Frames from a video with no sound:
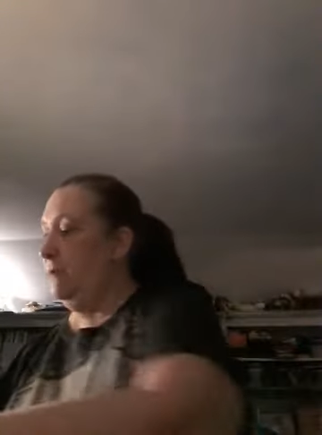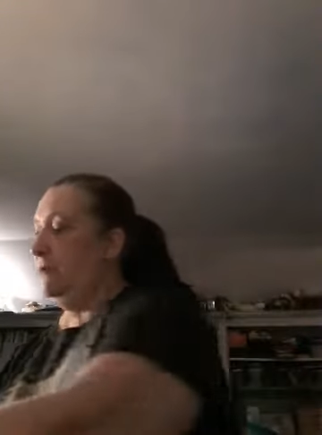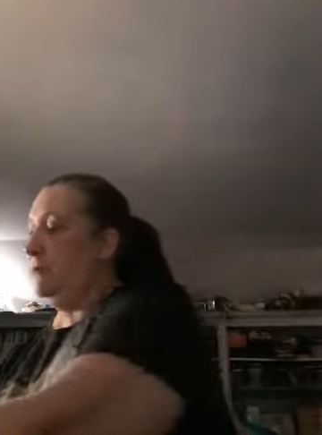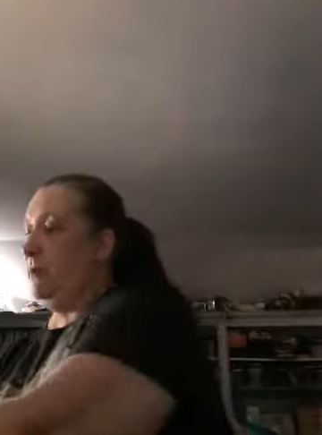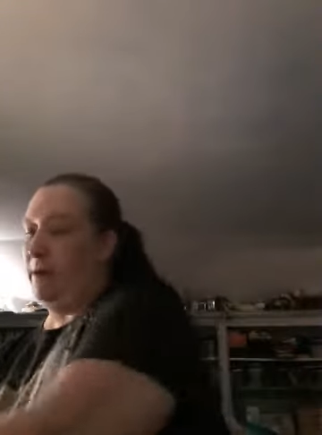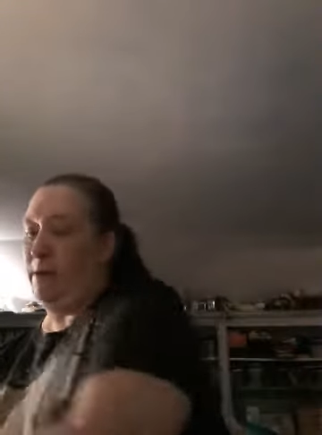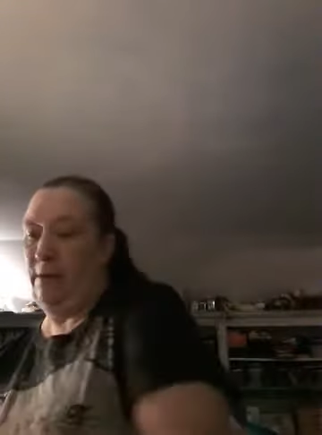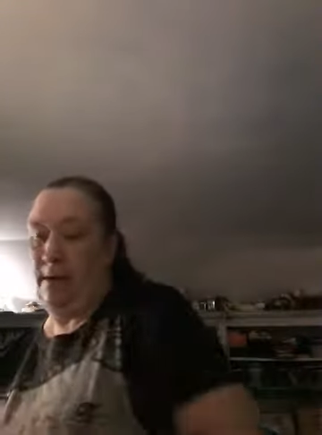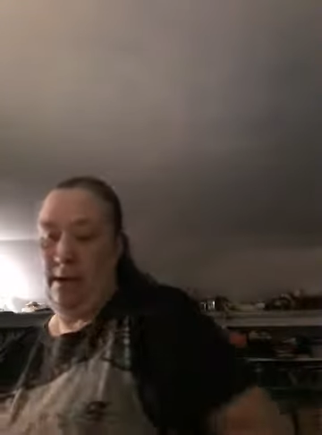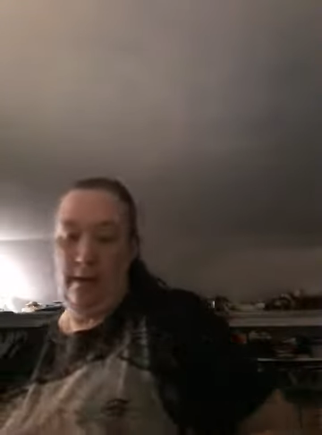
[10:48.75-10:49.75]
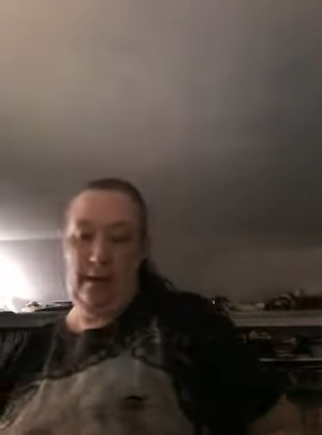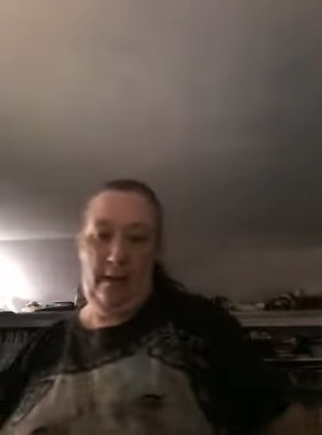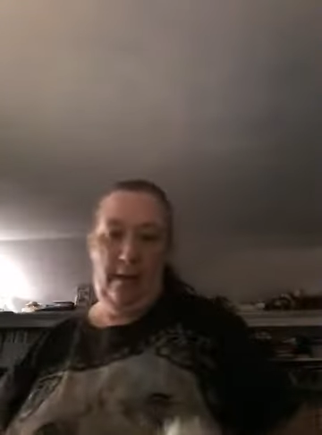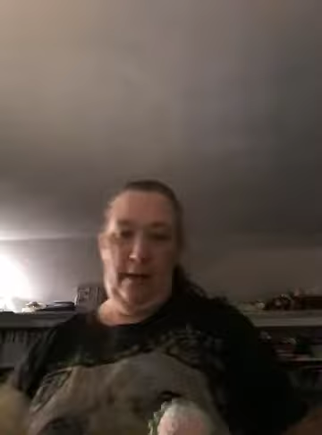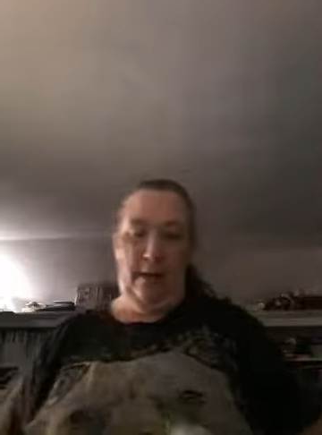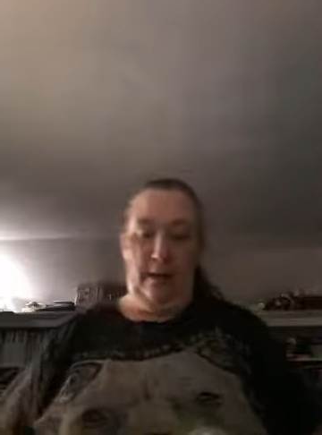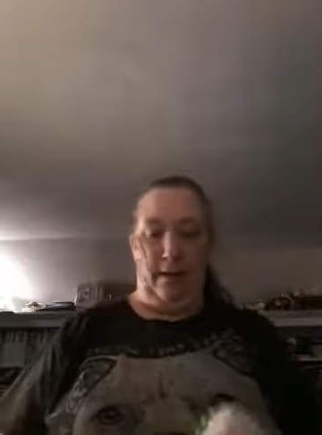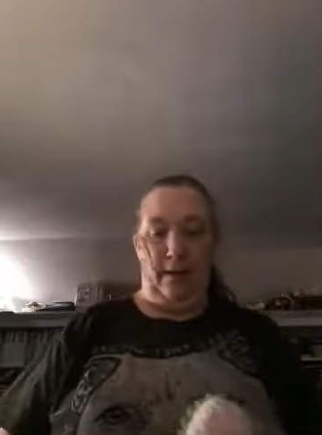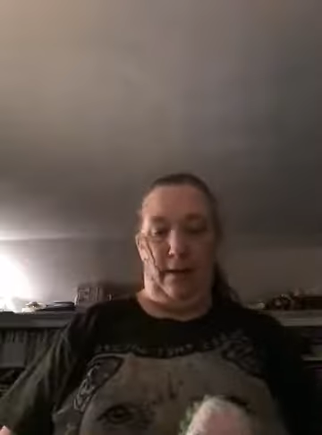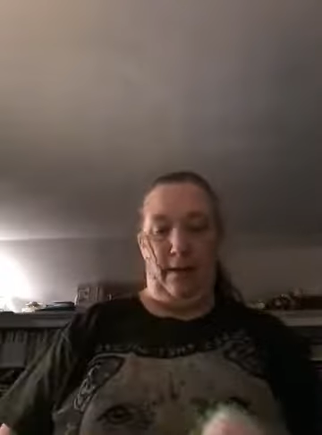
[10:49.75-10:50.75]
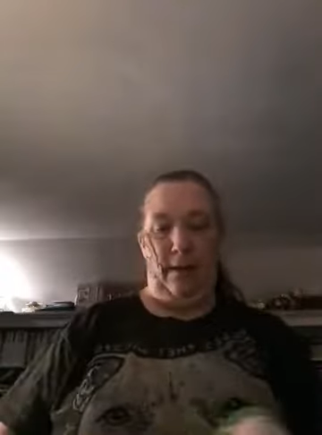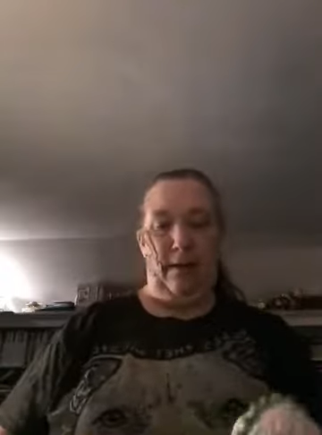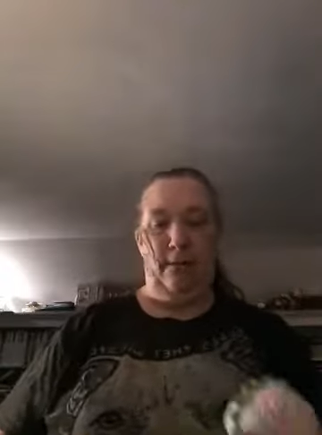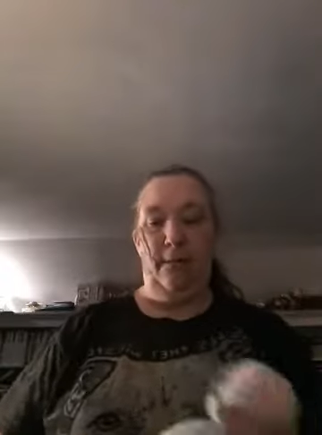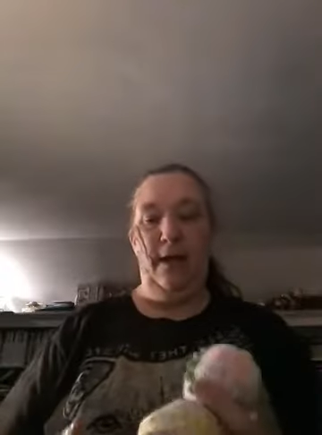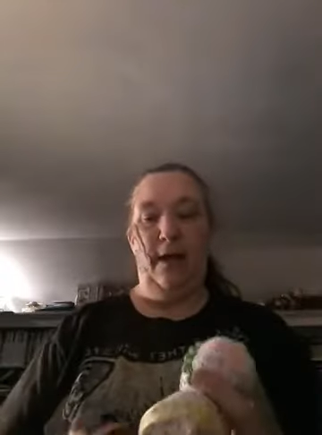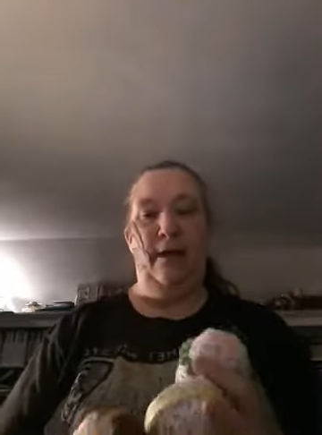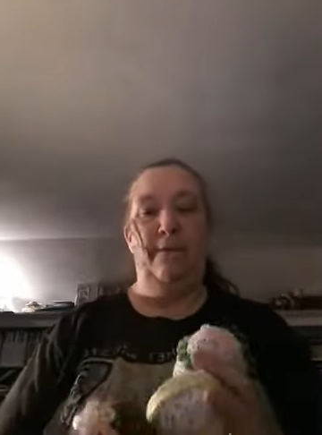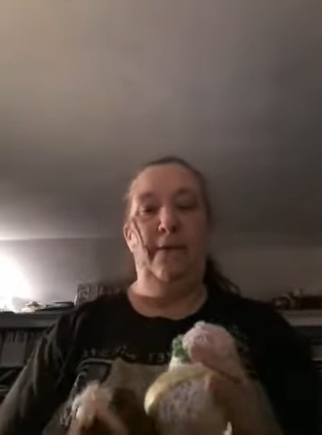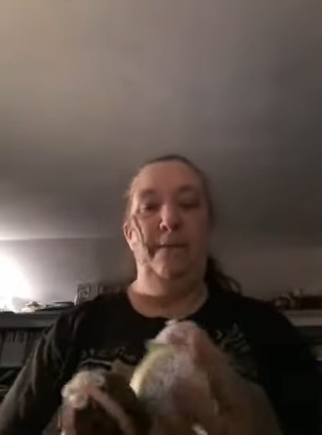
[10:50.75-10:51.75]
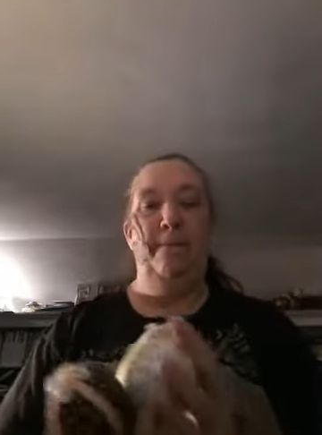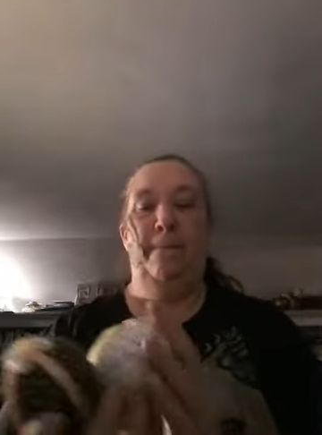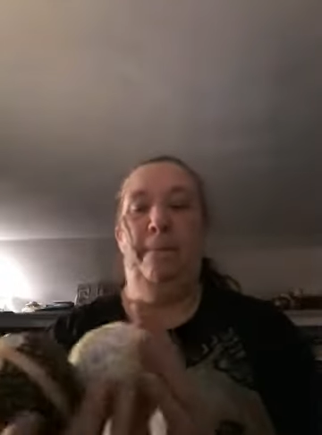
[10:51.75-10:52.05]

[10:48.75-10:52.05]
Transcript: So, there we have it.